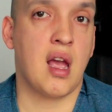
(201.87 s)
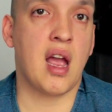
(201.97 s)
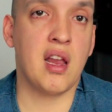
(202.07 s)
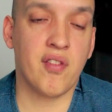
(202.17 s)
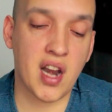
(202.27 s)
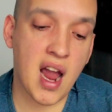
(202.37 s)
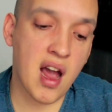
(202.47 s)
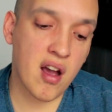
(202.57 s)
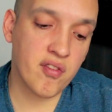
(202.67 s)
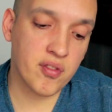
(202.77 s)
I even
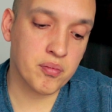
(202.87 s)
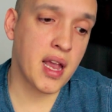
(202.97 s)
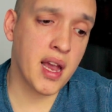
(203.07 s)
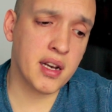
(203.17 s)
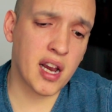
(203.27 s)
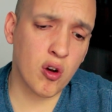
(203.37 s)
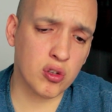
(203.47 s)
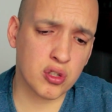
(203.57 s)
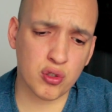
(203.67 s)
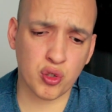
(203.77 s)
have. And I
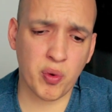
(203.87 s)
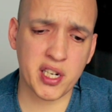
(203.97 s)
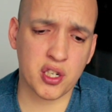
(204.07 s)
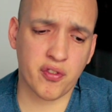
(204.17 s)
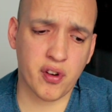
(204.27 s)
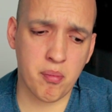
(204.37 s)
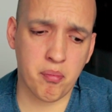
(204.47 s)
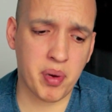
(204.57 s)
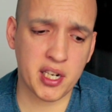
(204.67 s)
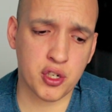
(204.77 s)
also switched
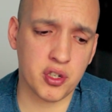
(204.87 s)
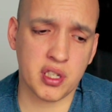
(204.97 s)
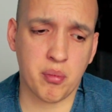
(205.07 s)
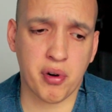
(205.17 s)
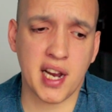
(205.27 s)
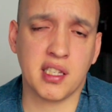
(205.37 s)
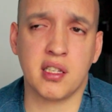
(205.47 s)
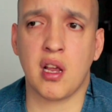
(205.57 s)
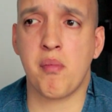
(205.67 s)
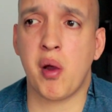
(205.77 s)
from pictures and
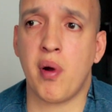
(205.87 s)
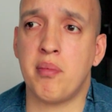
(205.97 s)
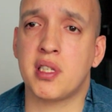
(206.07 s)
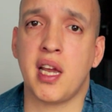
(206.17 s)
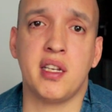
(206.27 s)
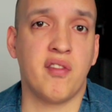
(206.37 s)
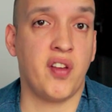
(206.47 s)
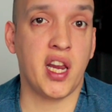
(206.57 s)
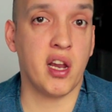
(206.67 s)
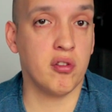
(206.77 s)
prices on my website to
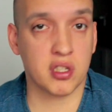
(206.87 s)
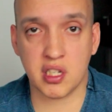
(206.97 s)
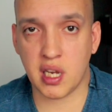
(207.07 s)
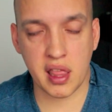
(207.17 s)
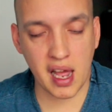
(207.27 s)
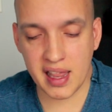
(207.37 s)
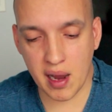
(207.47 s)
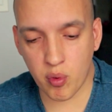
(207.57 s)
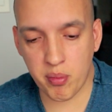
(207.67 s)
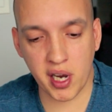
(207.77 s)
videos because I thought
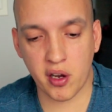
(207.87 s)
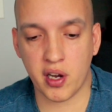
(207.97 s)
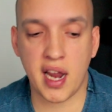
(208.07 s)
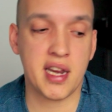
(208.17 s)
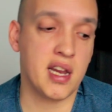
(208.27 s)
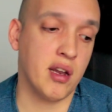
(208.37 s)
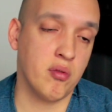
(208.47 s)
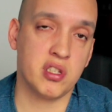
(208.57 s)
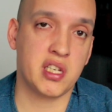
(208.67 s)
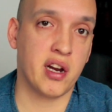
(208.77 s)
that would be a good idea.
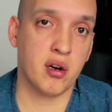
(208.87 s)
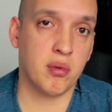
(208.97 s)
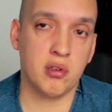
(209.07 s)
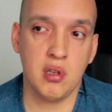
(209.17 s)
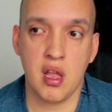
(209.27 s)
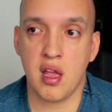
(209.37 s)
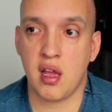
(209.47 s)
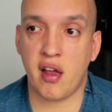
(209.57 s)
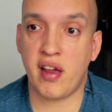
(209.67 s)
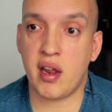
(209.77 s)
It was terrible.
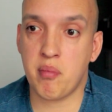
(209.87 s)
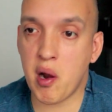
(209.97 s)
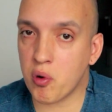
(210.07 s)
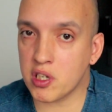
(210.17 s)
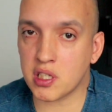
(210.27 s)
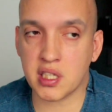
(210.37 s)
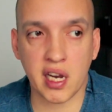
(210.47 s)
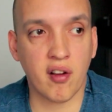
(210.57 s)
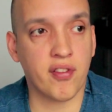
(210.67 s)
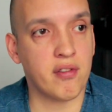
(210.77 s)
I had my worst
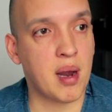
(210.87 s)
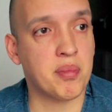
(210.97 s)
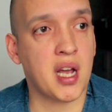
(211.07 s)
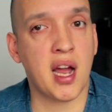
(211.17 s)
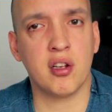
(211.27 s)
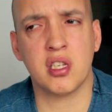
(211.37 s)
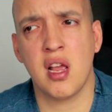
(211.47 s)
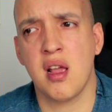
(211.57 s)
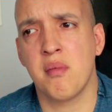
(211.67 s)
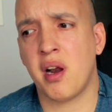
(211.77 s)
sale for reptiles,
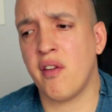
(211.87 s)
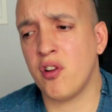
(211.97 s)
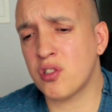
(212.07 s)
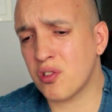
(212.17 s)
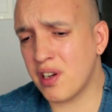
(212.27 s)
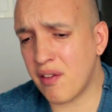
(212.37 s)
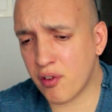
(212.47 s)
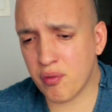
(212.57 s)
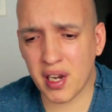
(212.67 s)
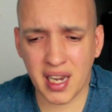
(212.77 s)
but I've also
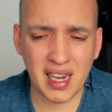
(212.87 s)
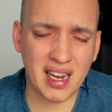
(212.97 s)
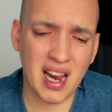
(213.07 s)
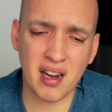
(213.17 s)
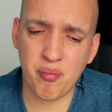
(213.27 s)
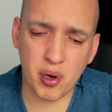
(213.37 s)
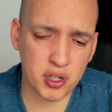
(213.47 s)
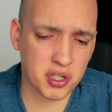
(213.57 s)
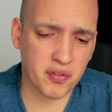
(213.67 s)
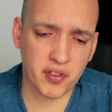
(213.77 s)
never really kind of
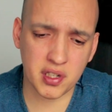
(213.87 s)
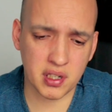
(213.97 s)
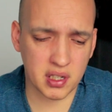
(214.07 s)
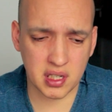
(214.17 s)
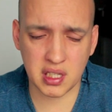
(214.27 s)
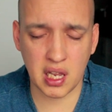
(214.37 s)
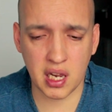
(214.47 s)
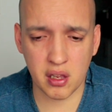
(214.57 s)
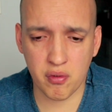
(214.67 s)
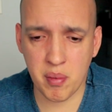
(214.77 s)
pushed for
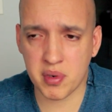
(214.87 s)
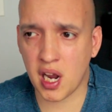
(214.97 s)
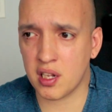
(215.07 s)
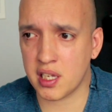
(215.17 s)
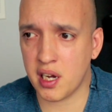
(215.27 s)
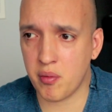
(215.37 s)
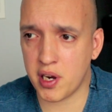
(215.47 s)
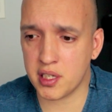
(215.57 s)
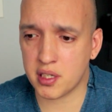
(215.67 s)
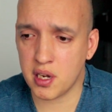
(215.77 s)
selling the reptiles
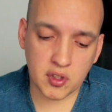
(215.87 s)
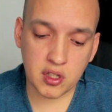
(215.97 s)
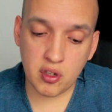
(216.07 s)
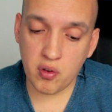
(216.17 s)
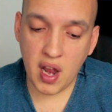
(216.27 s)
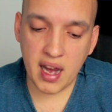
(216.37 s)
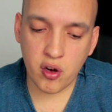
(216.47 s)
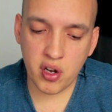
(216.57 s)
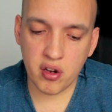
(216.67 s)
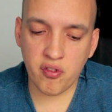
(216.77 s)
anyways. So I
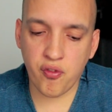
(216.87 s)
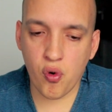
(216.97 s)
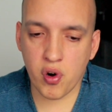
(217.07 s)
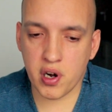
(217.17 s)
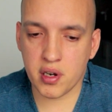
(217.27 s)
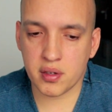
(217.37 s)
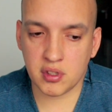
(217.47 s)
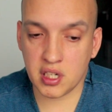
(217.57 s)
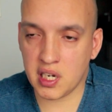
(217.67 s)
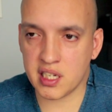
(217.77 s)
couldn't afford
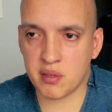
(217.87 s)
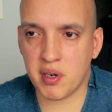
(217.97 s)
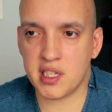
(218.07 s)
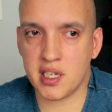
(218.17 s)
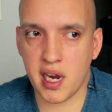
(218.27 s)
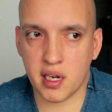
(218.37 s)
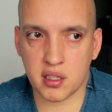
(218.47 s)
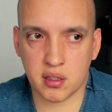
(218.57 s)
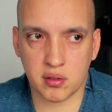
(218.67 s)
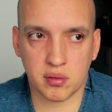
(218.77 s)
to test my
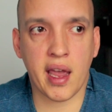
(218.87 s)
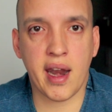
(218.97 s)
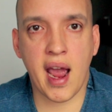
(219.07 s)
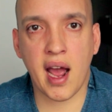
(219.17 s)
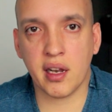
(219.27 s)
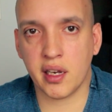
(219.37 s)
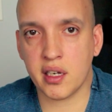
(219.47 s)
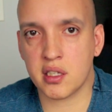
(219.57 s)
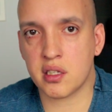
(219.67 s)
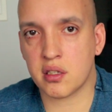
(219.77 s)
snakes. And
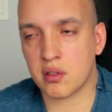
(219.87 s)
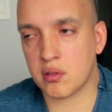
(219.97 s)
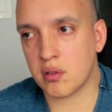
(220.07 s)
Alex,